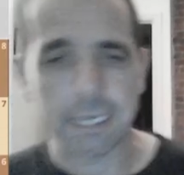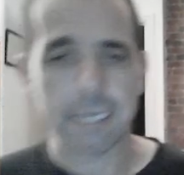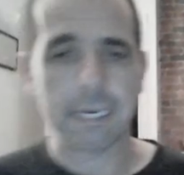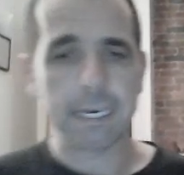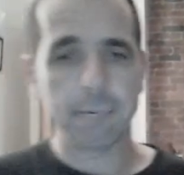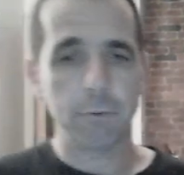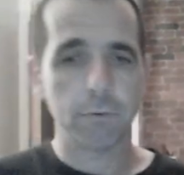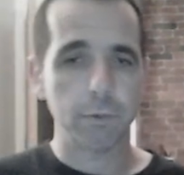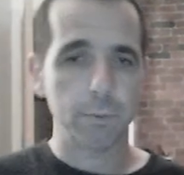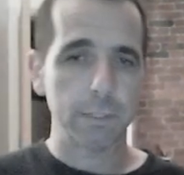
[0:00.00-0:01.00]
And what
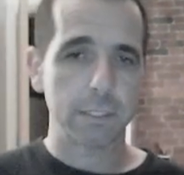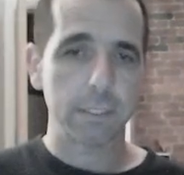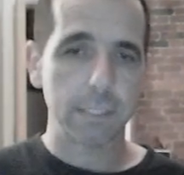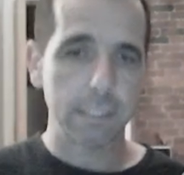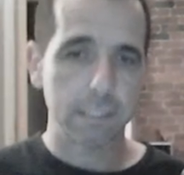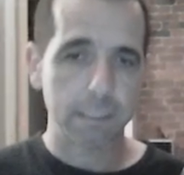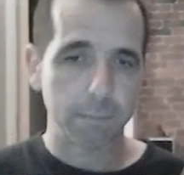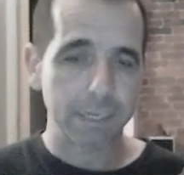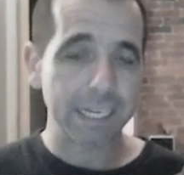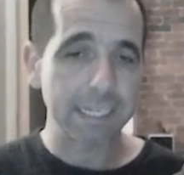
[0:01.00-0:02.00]
Rubinstein's
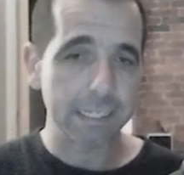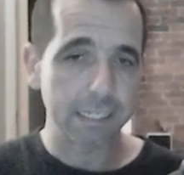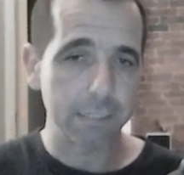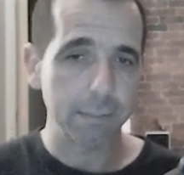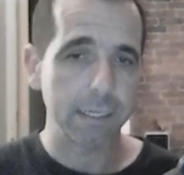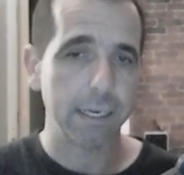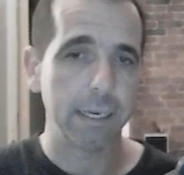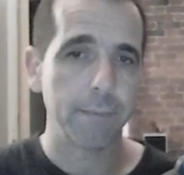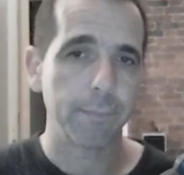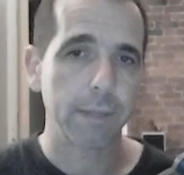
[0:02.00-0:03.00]
plan is going to be
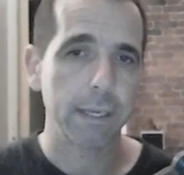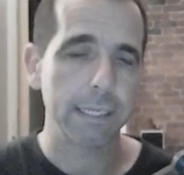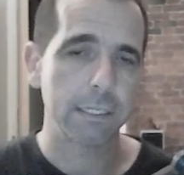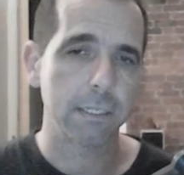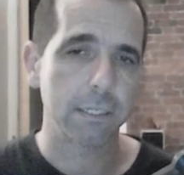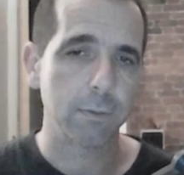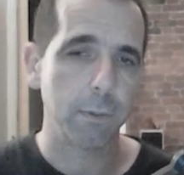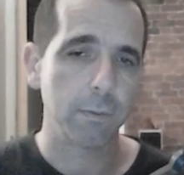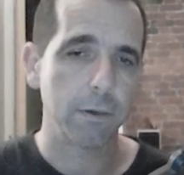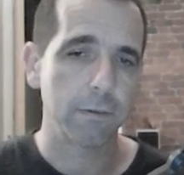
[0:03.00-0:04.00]
is to swap
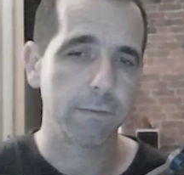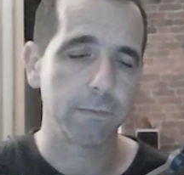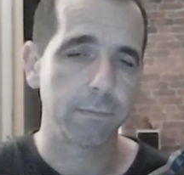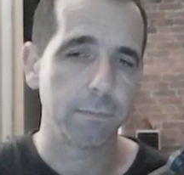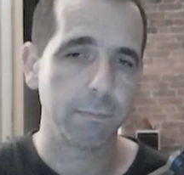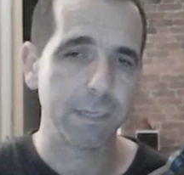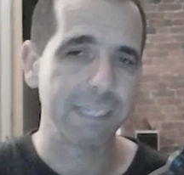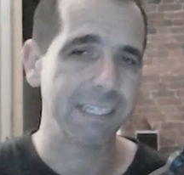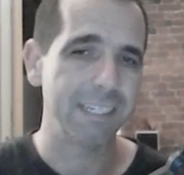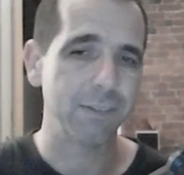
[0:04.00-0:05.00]
off
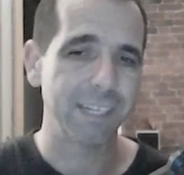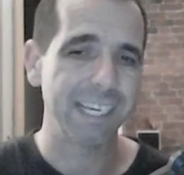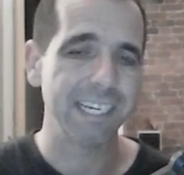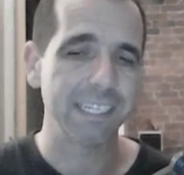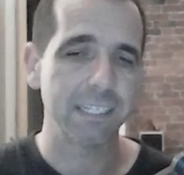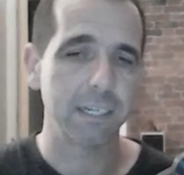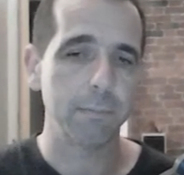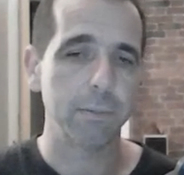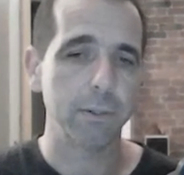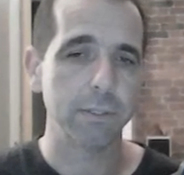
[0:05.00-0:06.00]
basically all the kingside
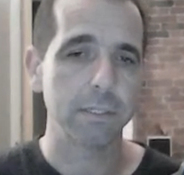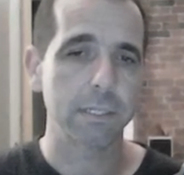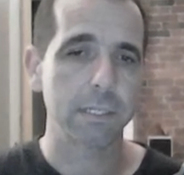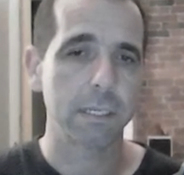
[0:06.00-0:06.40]
pawns,